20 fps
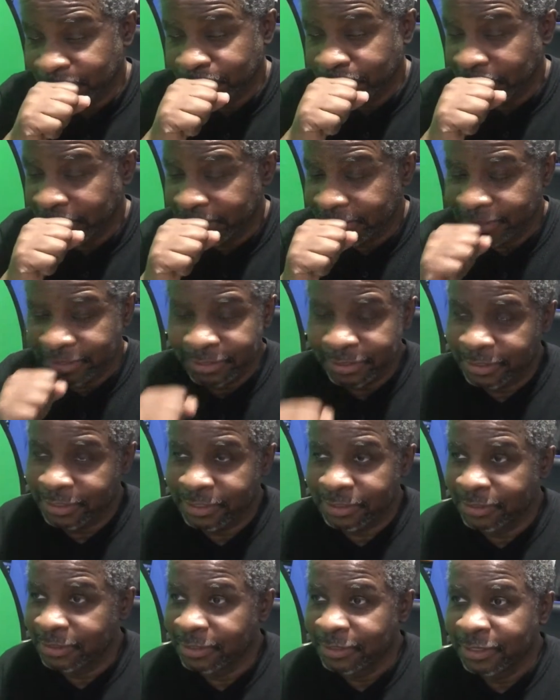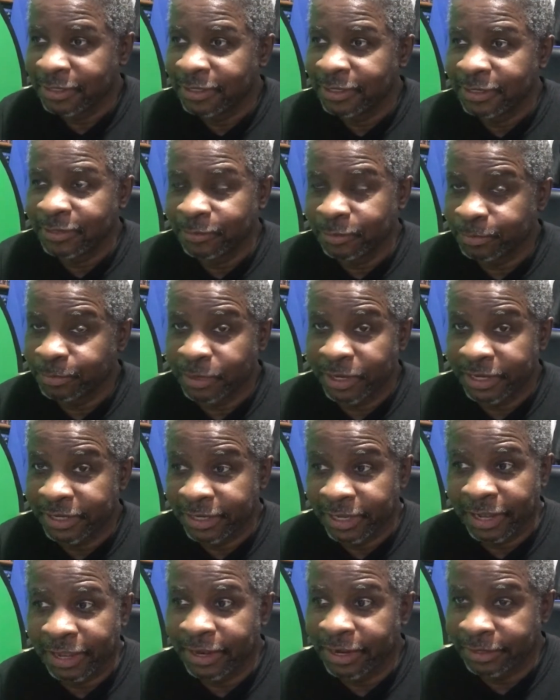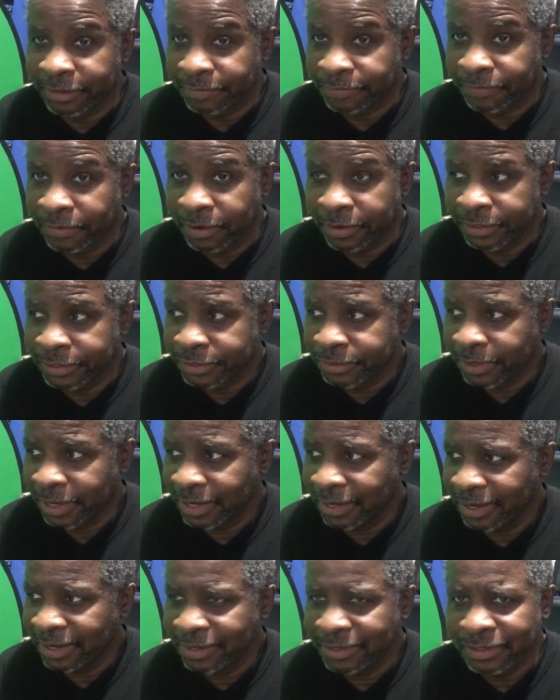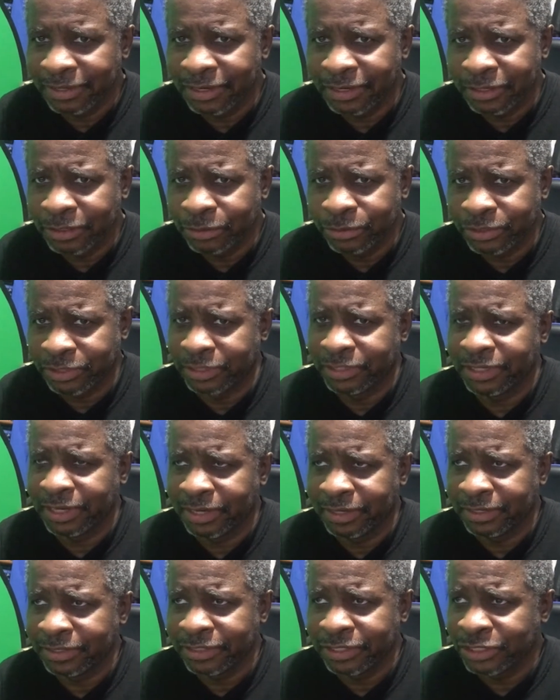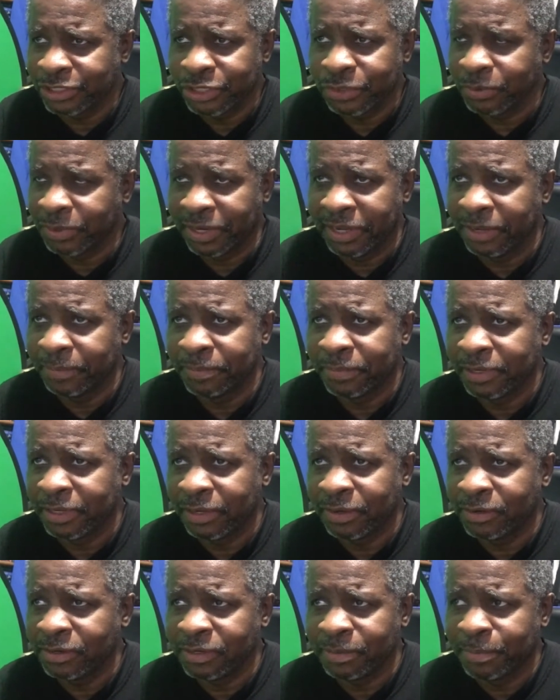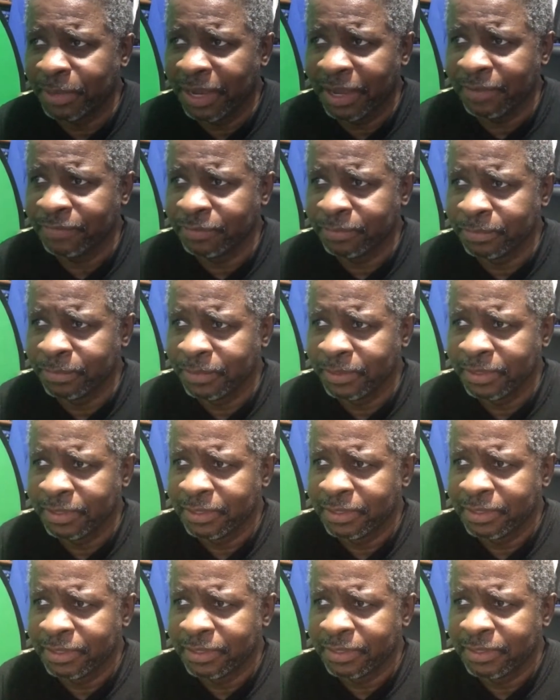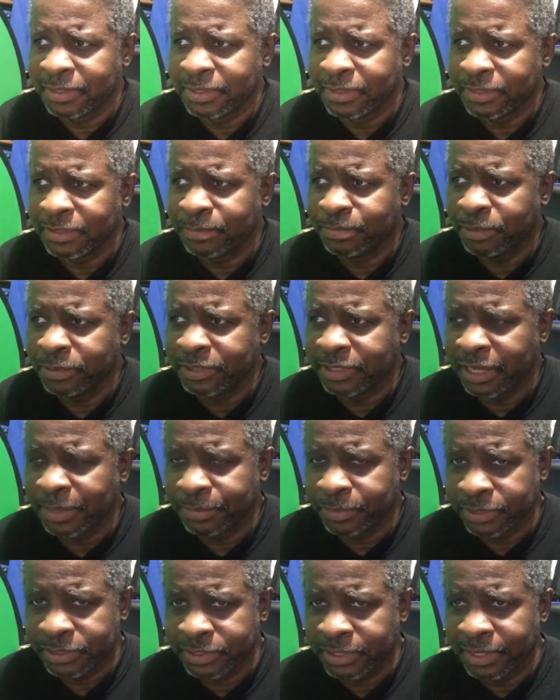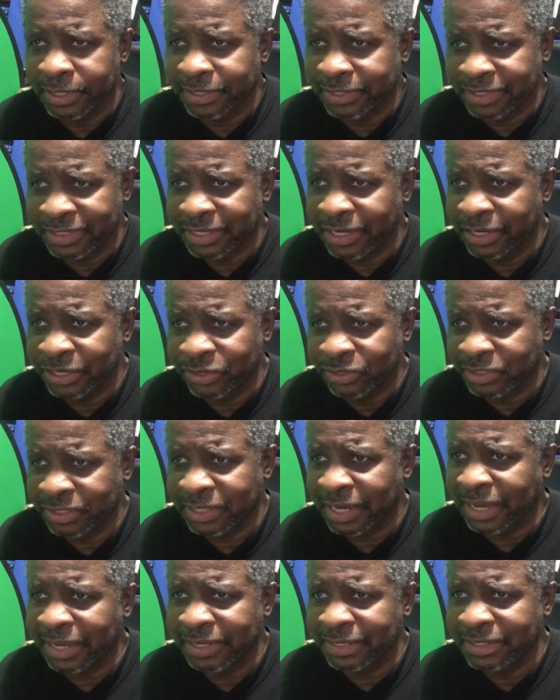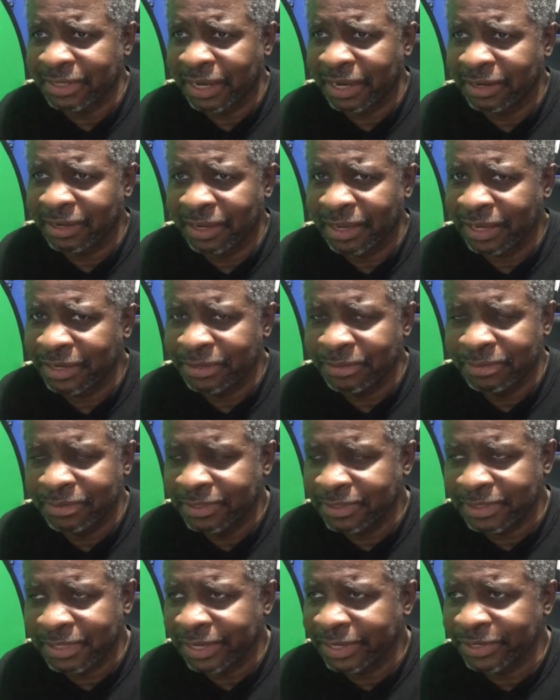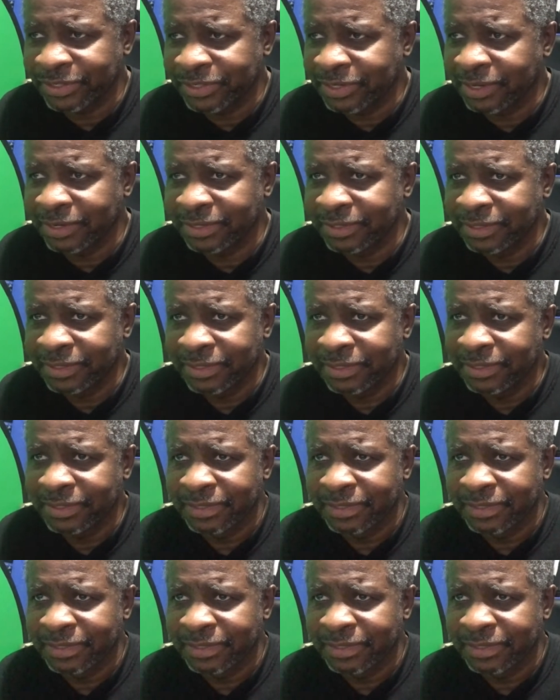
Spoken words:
probably was yelling at the father, too. How the hell are you going to lose your son? It's just you and him. You go to the bathroom. You're supposed to keep your son in your sights. How you just let your son